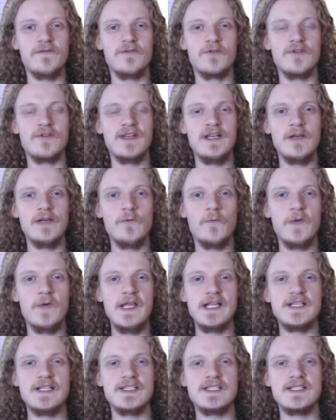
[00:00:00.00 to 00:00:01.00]
a really
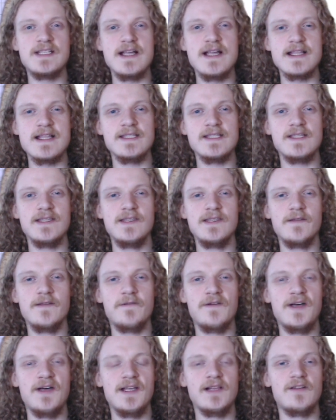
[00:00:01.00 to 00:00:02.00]
weird stunt in the
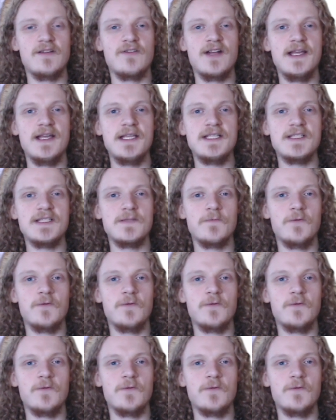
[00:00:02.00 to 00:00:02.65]
final race,